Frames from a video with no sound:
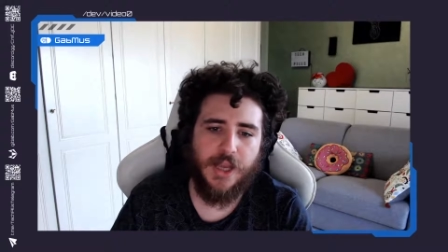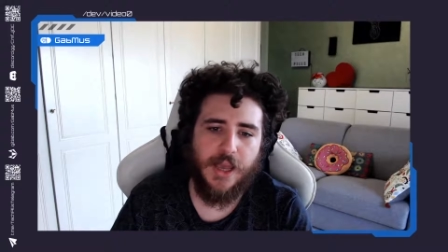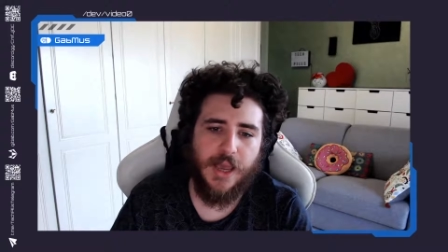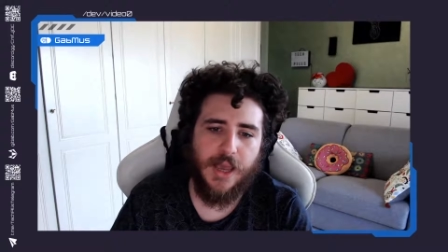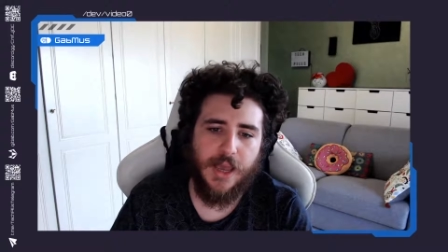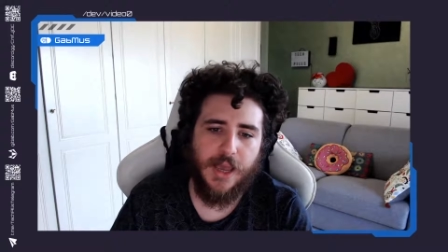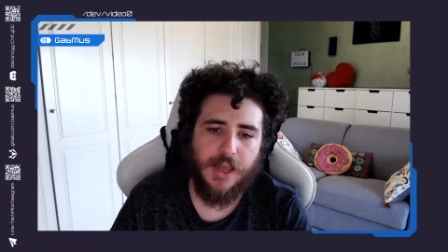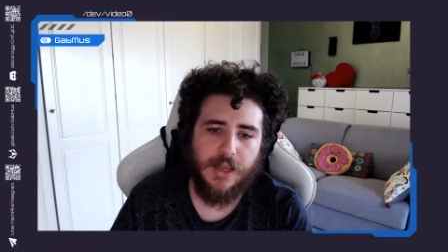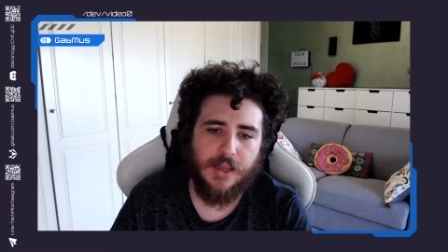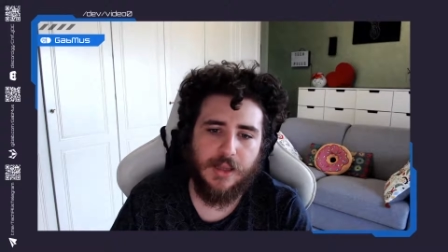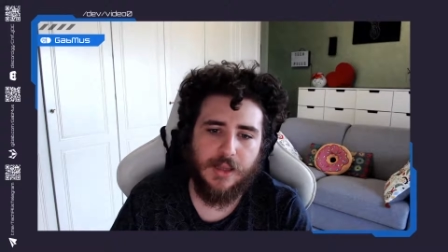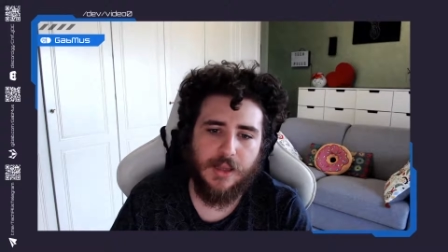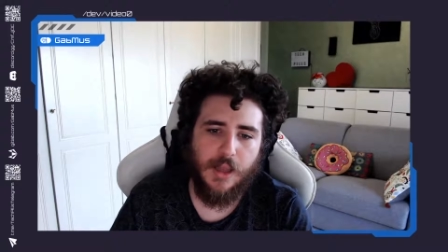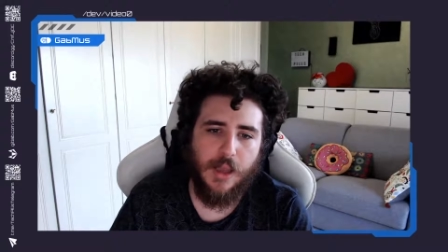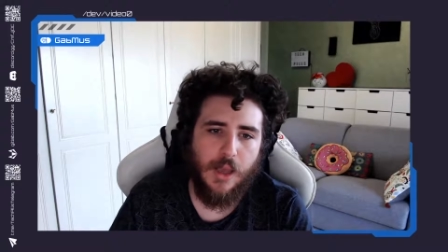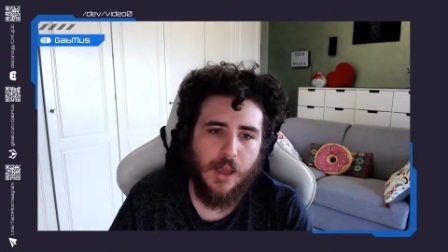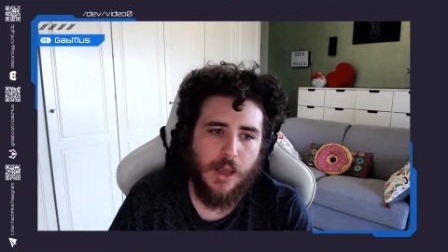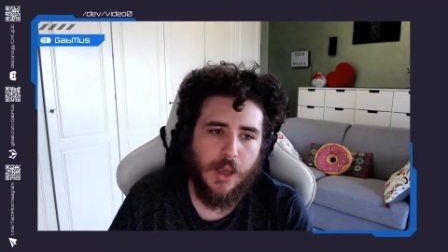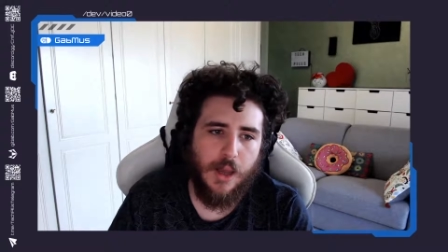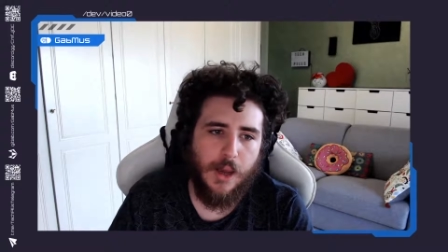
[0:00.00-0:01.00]
and
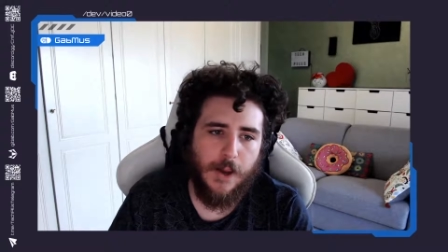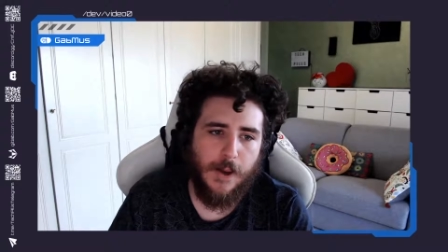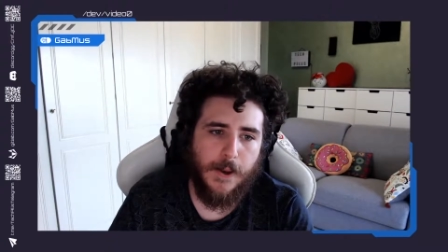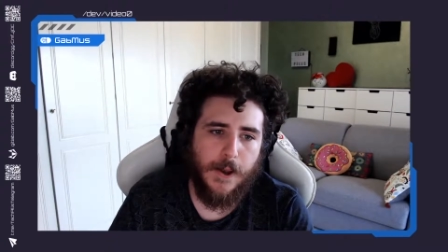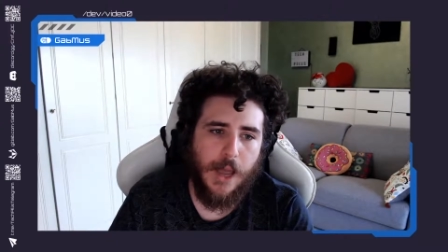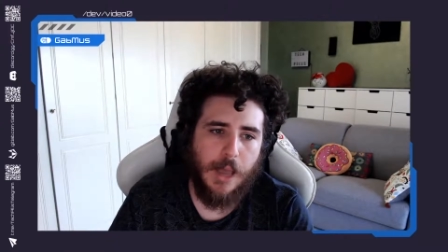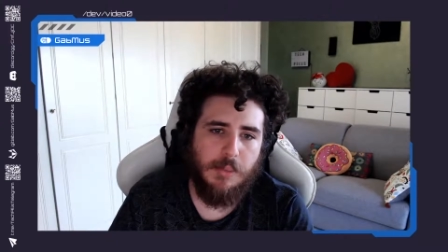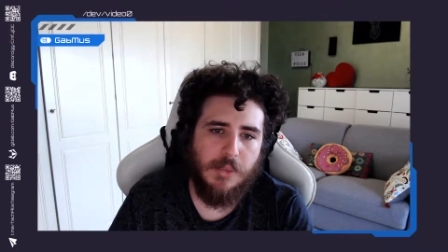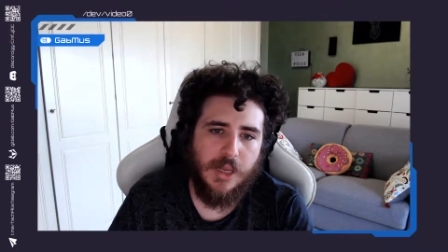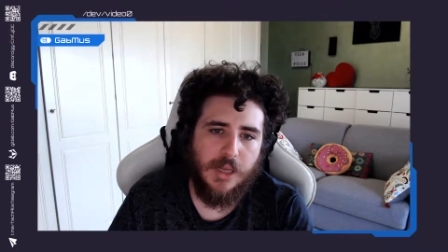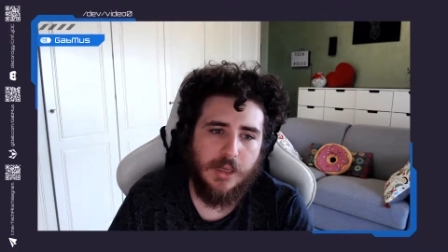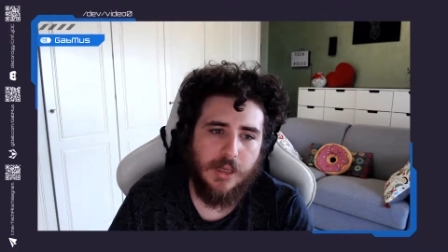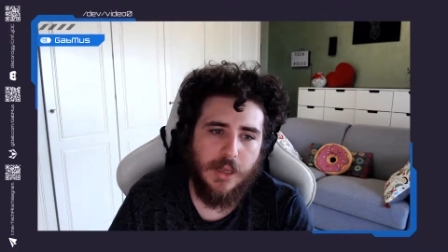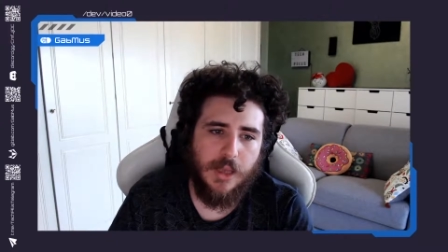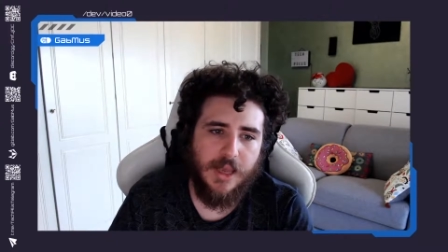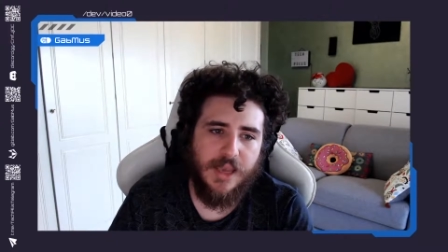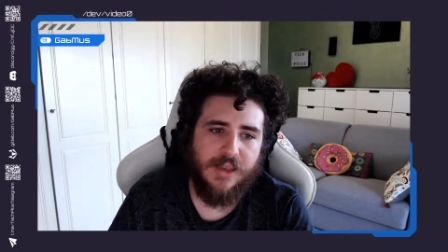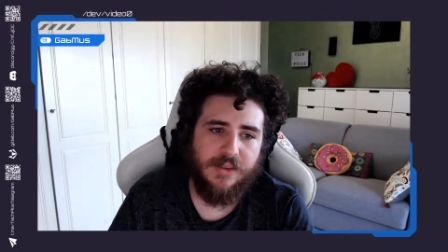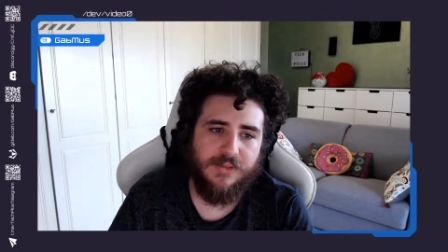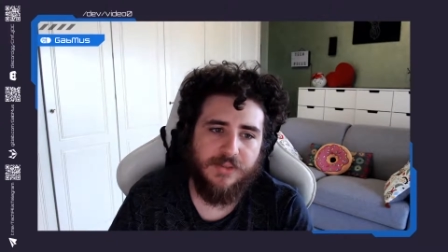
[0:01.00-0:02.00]
I mean,
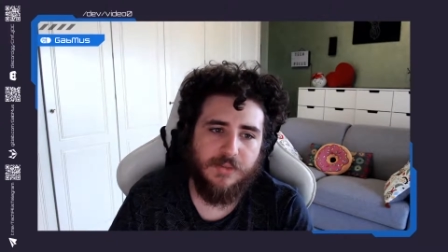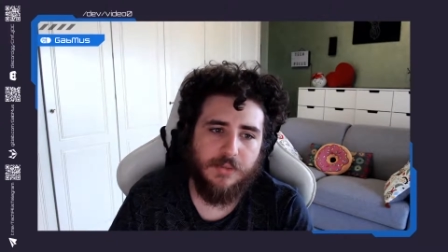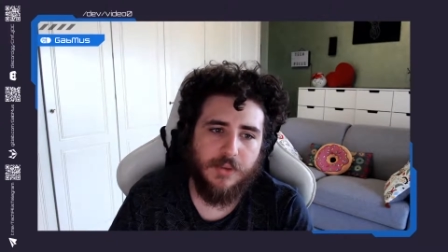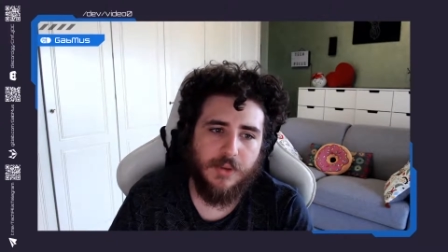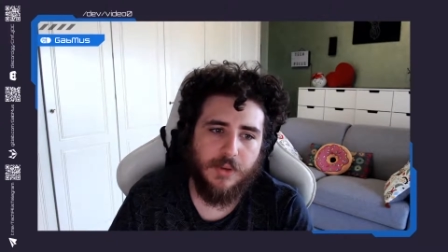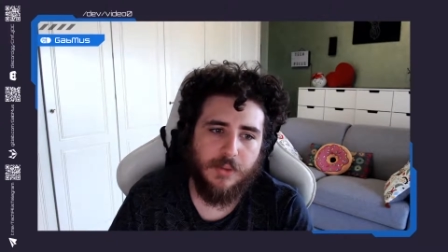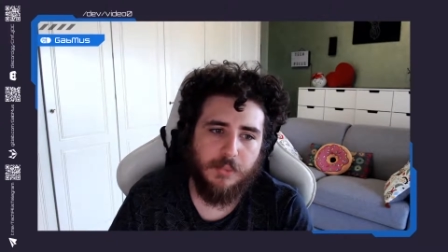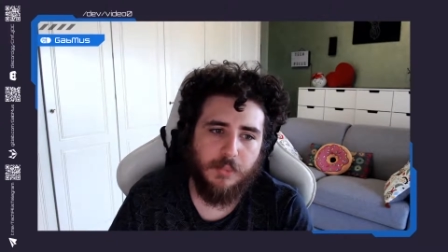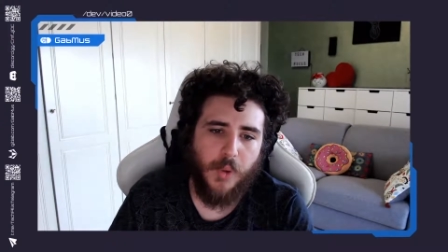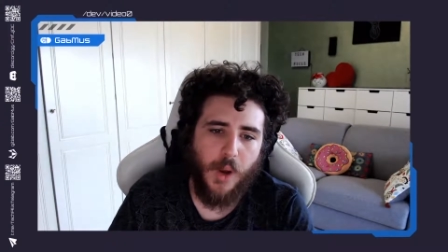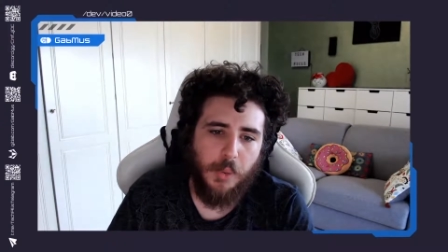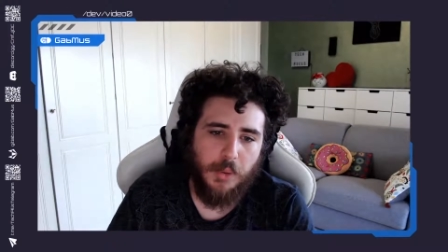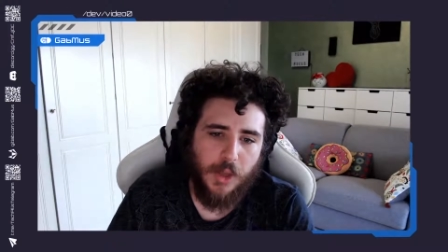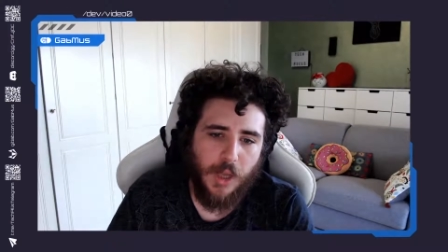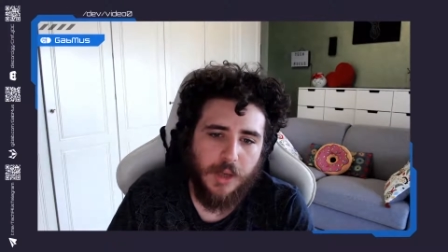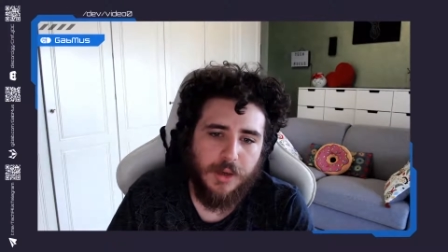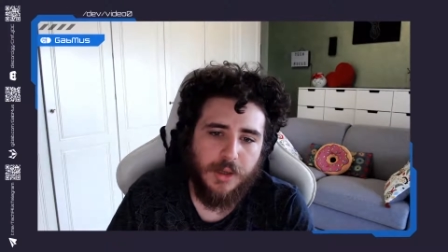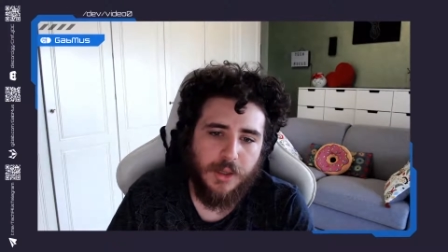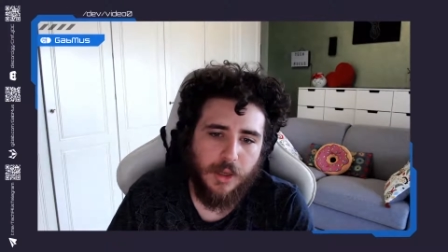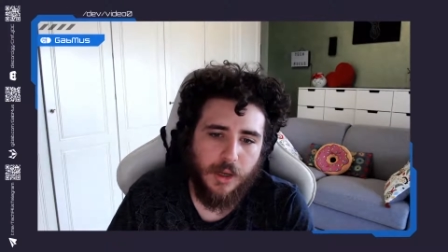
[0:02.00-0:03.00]
if a
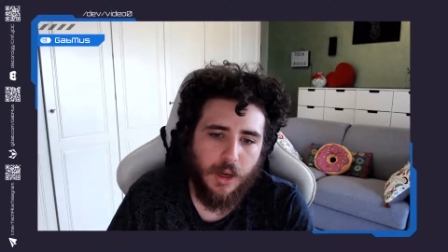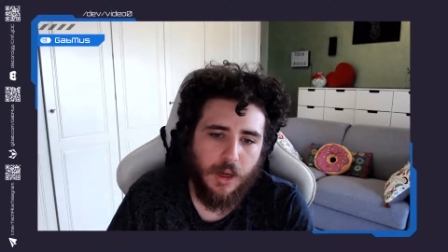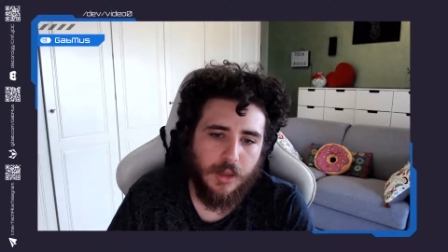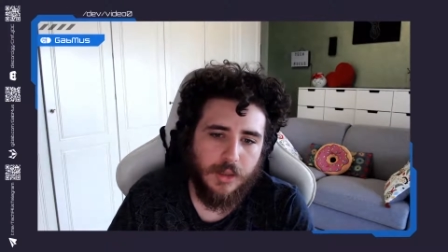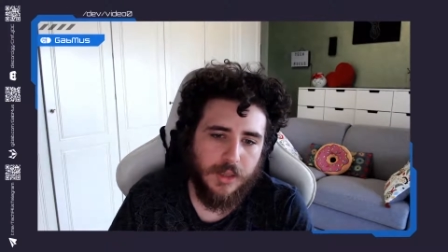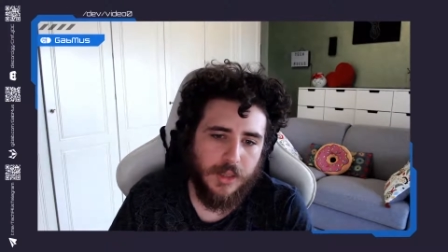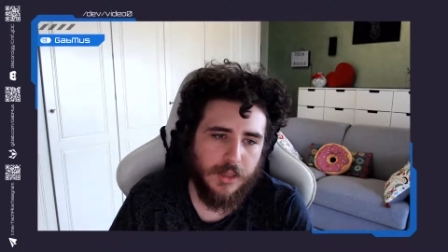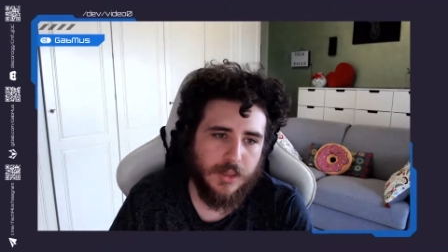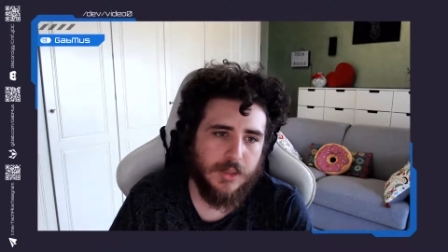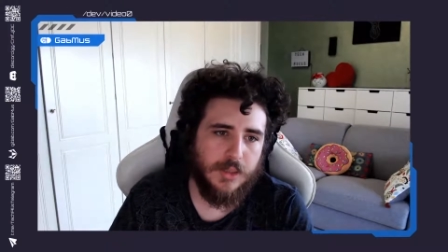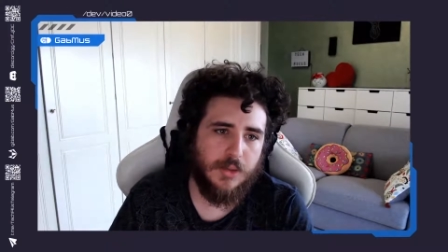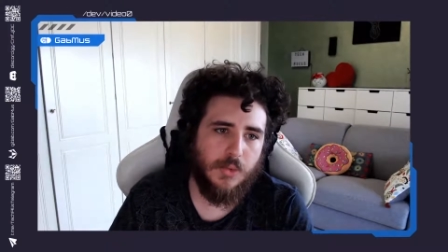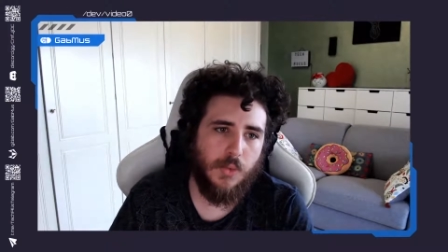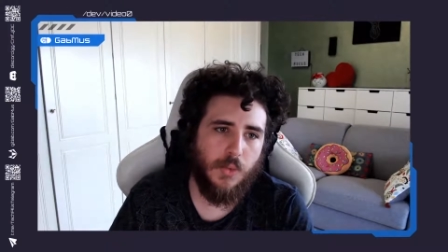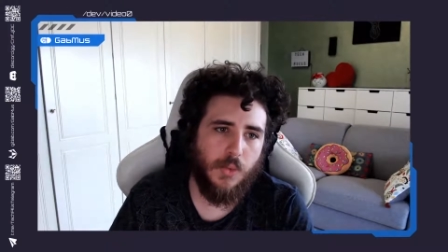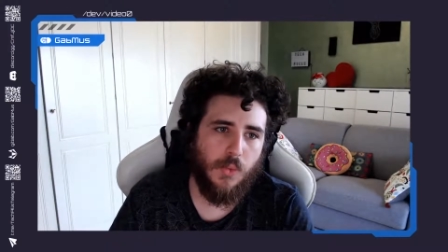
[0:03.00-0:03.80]
popularity contest